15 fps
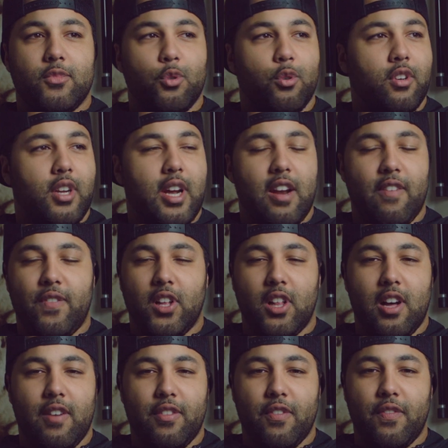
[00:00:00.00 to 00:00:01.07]
And so I just
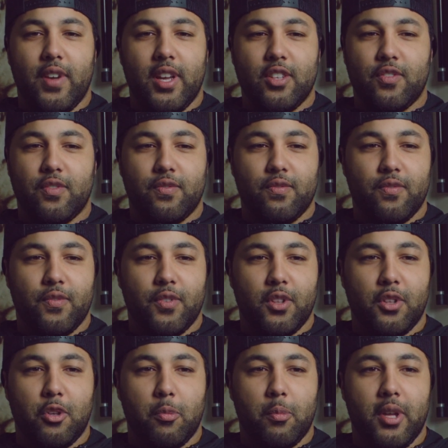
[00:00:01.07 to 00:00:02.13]
wanted to kind of demonstrate
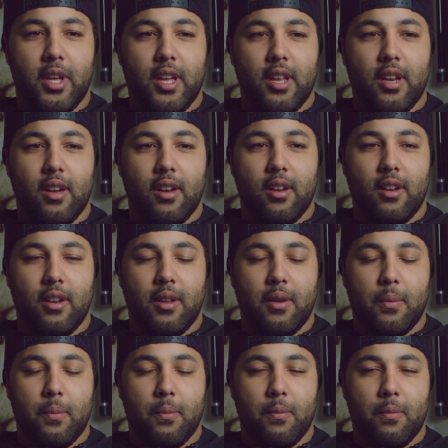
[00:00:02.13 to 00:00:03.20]
some of the projects
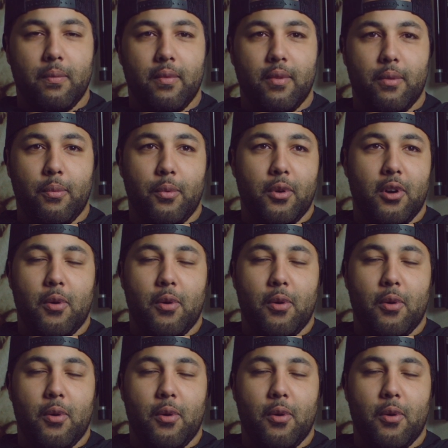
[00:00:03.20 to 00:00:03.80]
I've used